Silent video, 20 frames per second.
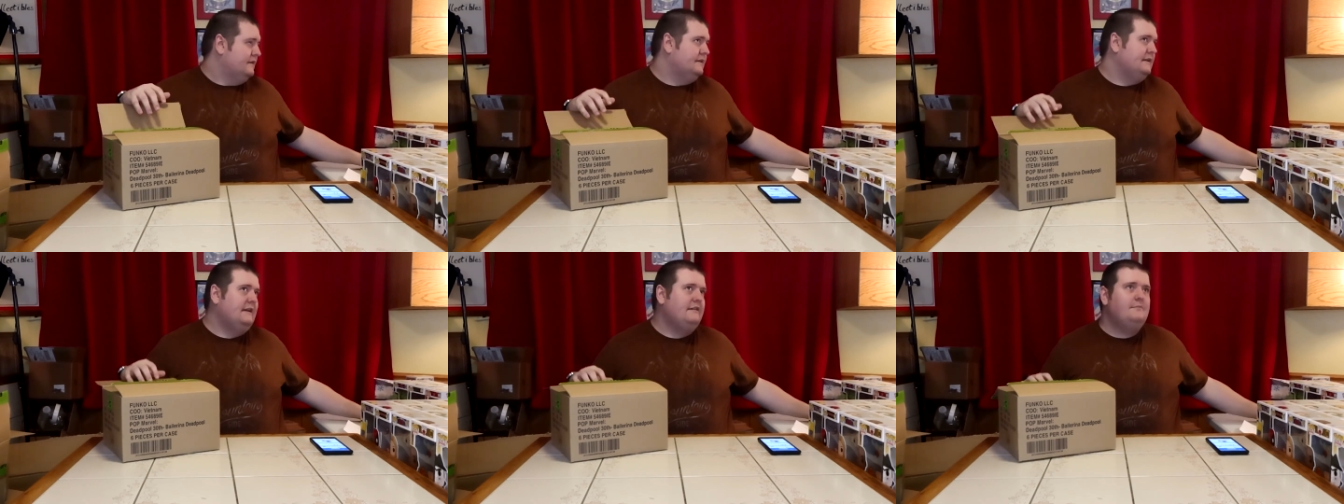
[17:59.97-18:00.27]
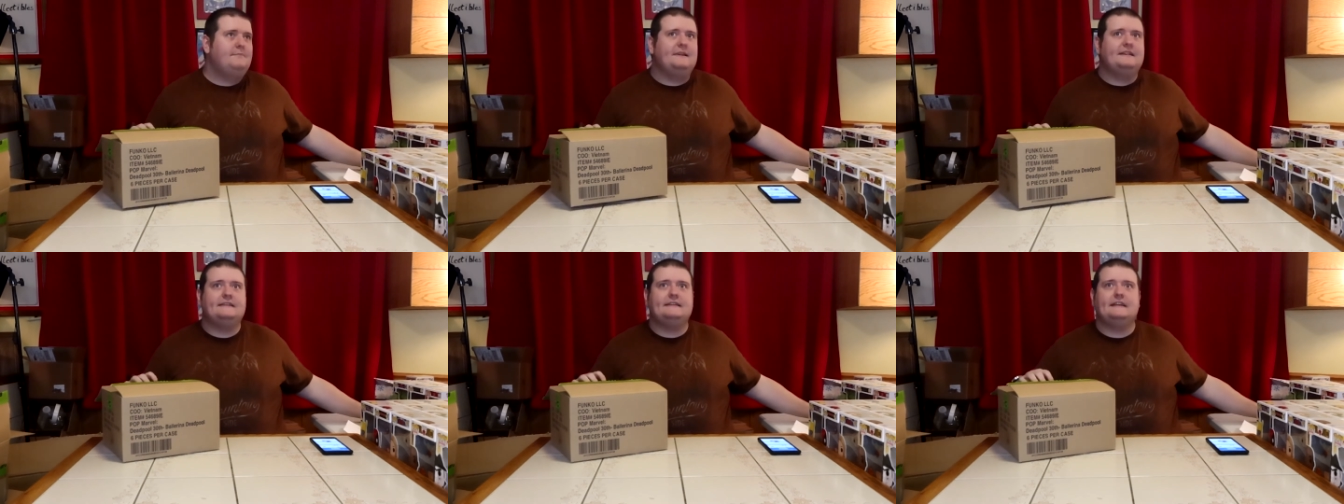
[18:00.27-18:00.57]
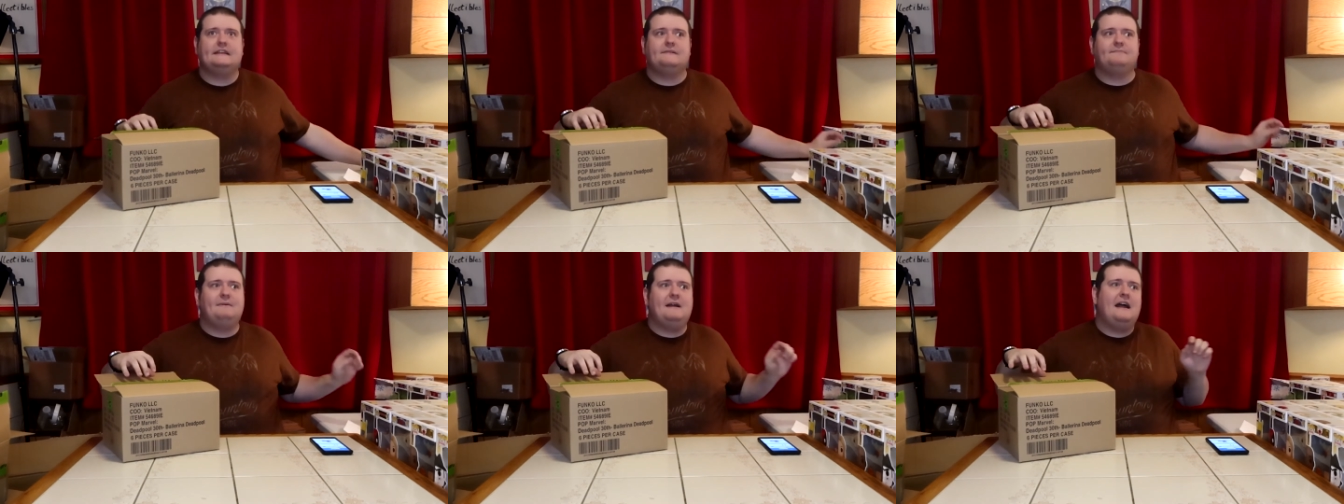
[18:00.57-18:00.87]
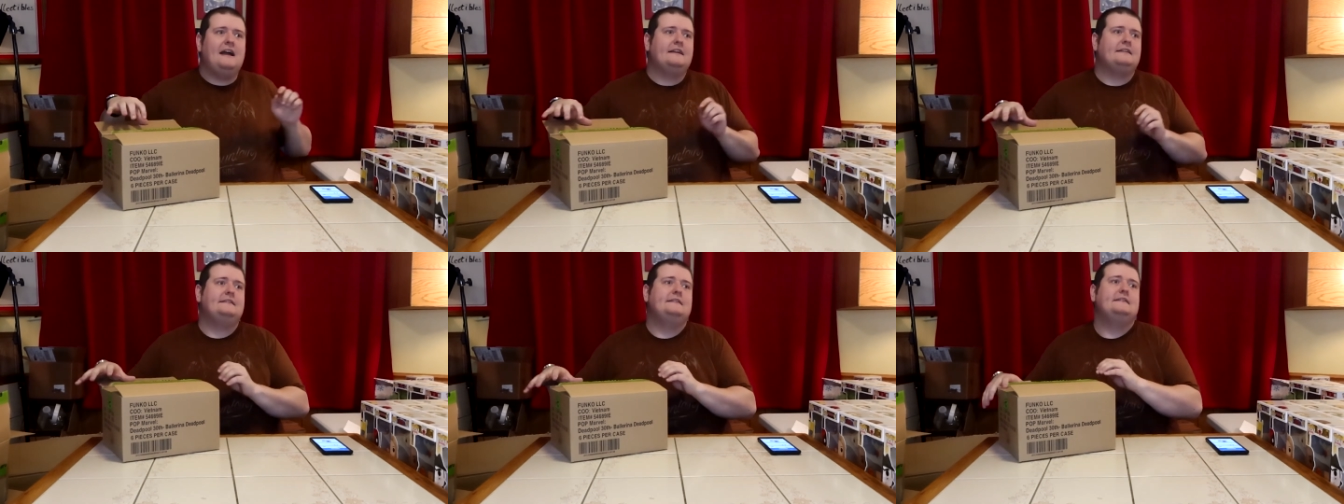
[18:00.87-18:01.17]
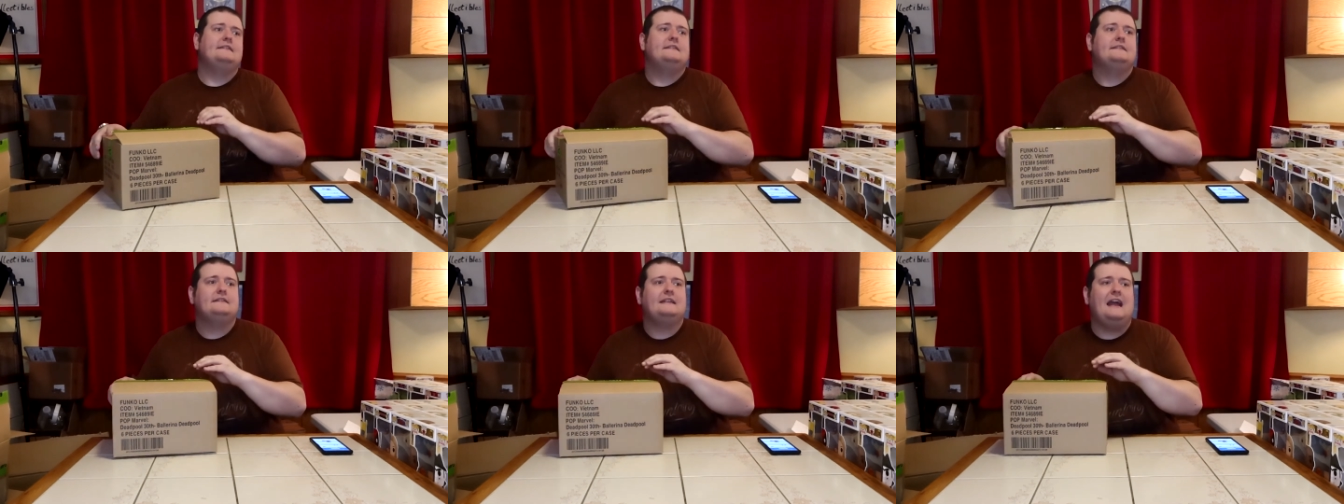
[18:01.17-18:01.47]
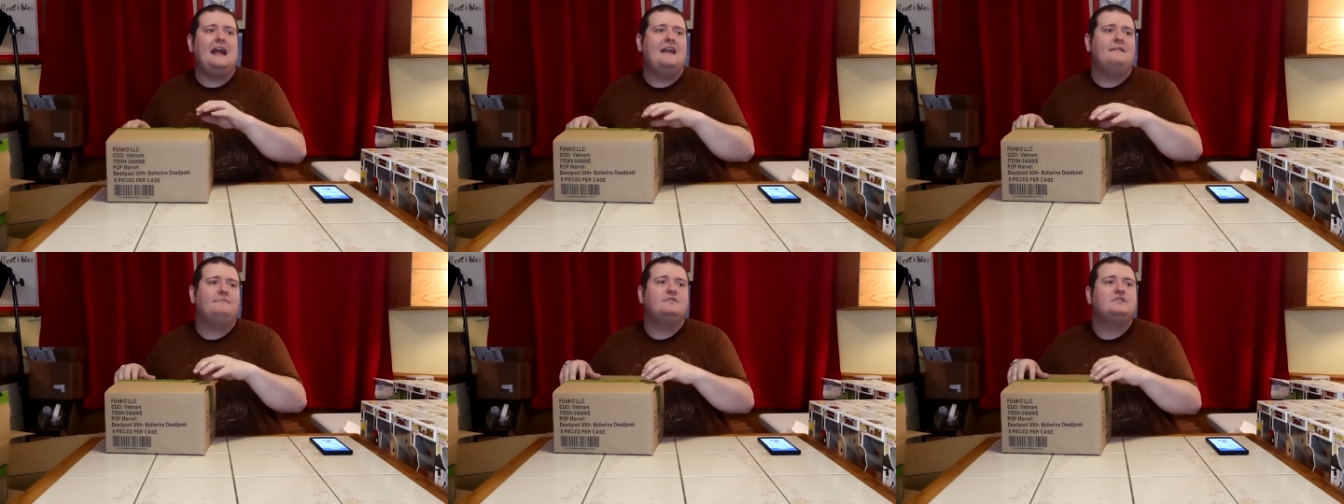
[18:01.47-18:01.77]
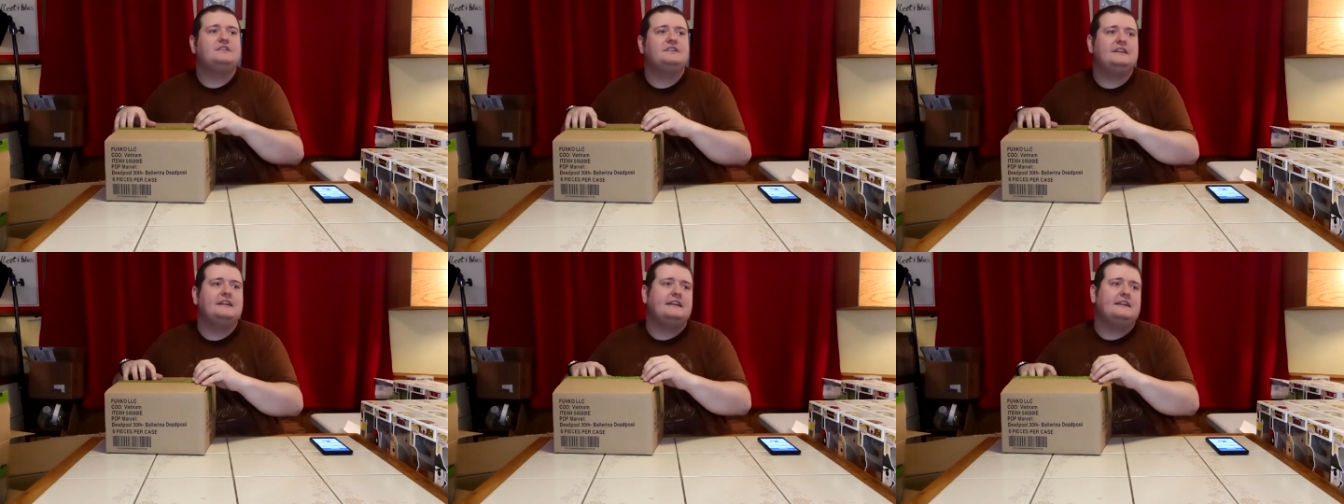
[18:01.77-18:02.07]
so that would be six boxes times
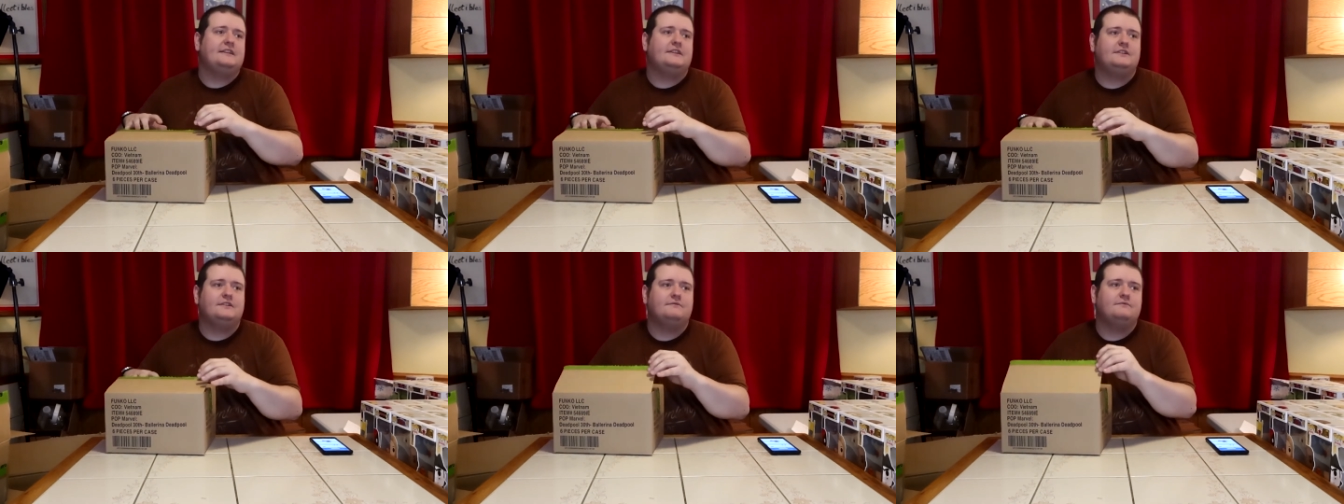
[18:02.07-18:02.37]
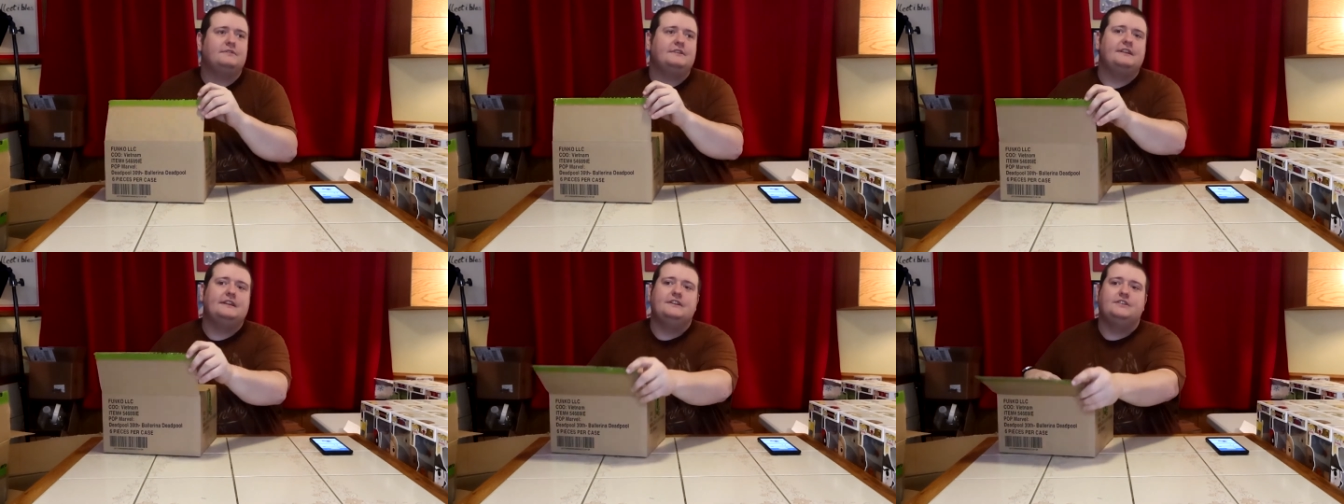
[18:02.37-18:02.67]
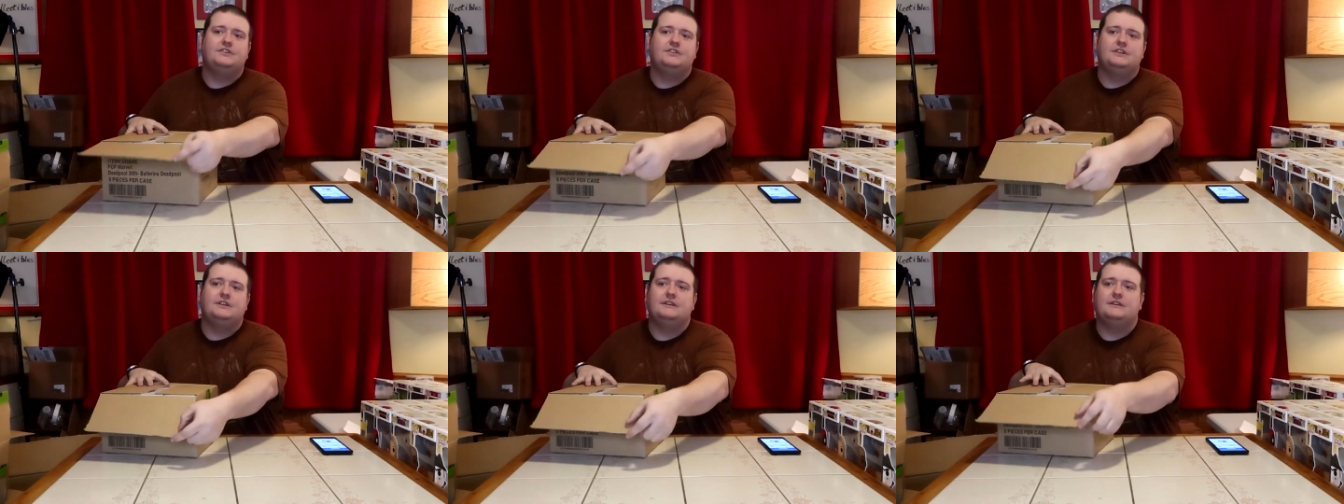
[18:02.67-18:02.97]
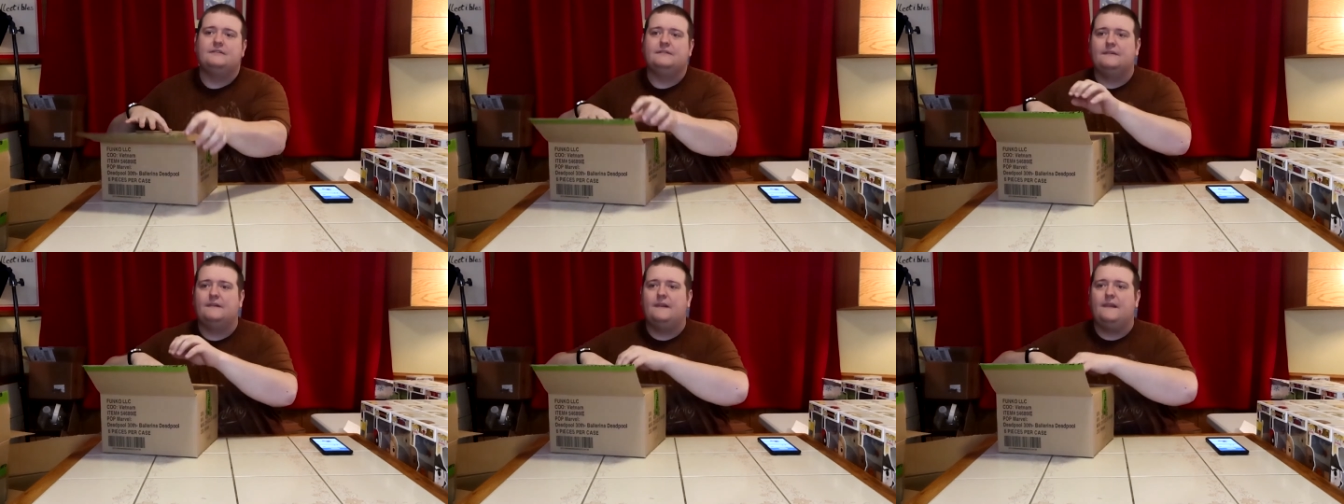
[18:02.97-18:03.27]
six would get you.